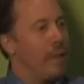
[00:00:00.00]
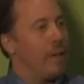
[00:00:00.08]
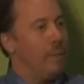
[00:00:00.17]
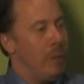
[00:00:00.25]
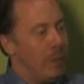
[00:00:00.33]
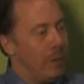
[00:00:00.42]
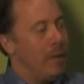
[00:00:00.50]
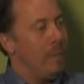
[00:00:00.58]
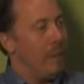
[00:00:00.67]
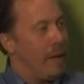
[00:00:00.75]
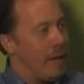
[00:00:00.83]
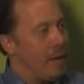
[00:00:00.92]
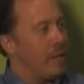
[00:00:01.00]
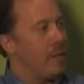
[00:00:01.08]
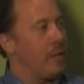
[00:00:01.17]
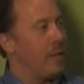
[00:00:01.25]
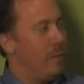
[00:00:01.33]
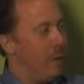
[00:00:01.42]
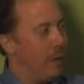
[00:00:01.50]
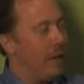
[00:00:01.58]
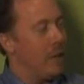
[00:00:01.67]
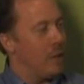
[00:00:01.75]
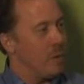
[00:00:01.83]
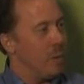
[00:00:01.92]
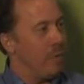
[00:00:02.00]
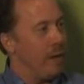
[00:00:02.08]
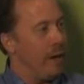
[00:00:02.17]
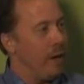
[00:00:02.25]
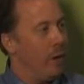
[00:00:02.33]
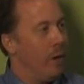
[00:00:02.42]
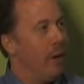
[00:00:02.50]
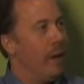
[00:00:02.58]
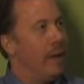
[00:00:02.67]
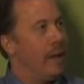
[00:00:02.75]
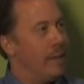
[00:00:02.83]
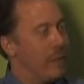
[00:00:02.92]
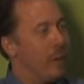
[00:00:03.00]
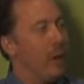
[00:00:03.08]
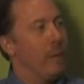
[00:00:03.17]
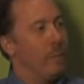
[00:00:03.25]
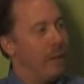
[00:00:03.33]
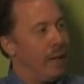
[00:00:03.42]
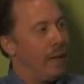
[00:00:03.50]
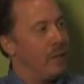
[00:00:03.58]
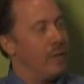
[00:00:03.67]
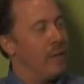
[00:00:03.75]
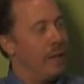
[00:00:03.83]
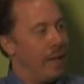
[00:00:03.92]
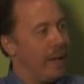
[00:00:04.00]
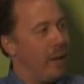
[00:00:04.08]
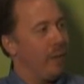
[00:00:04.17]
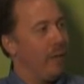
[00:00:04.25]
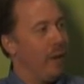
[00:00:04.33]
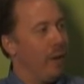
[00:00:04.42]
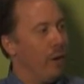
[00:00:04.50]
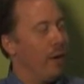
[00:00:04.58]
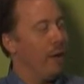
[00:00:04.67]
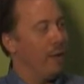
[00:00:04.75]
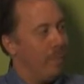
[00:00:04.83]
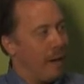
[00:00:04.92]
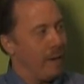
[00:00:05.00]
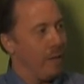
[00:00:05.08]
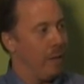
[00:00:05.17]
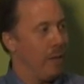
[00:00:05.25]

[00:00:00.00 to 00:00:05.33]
community-based communications provider, it's our obligation to get out there and give back to the